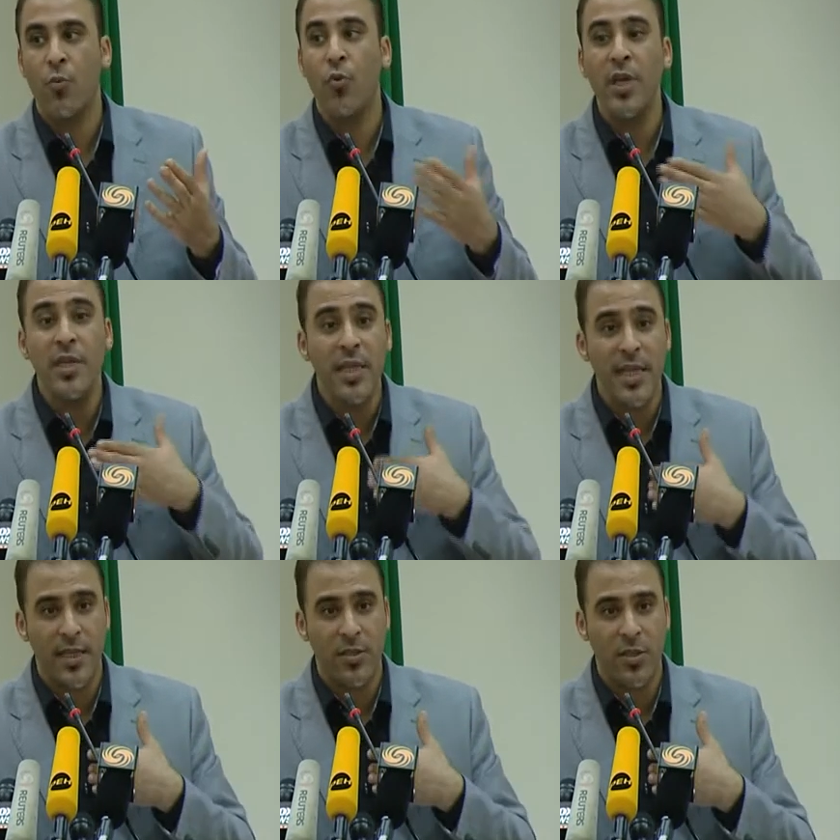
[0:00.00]
We
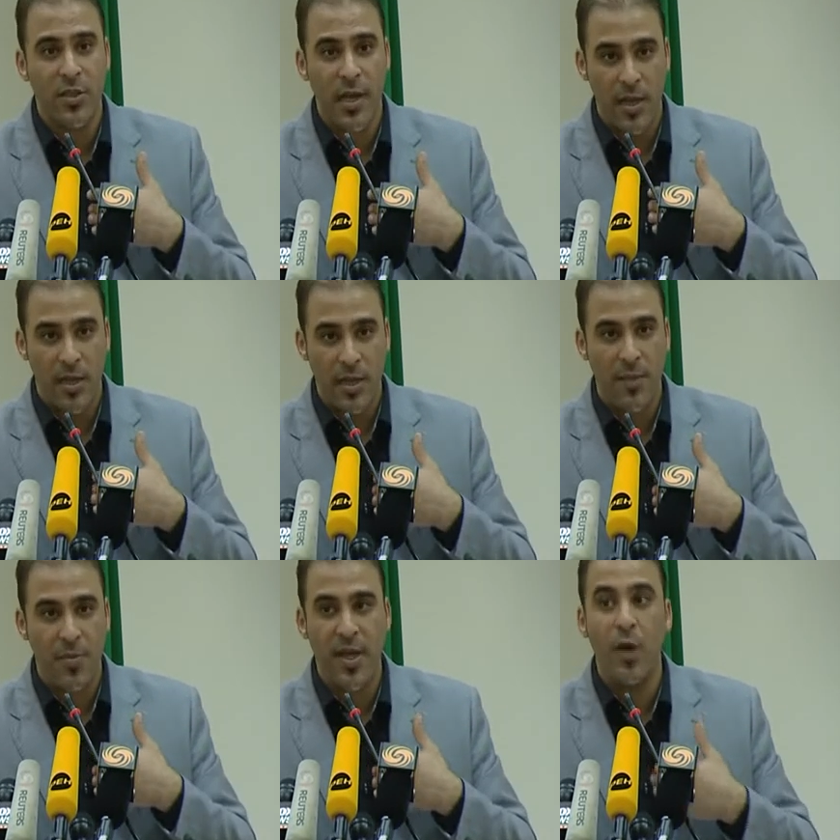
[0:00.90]
need, in
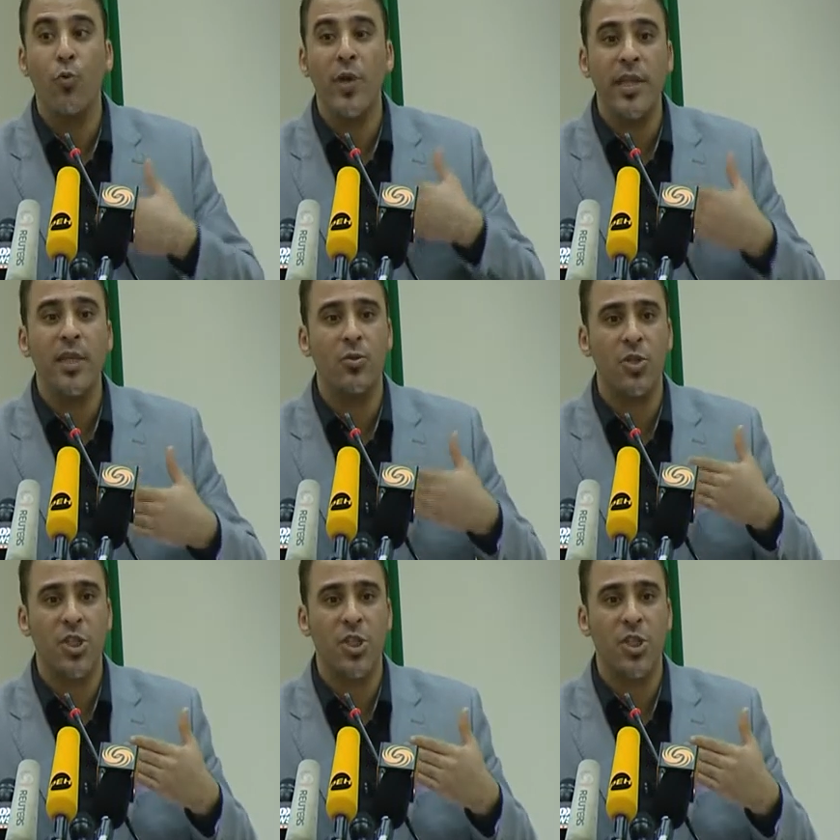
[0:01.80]
Libya, we need to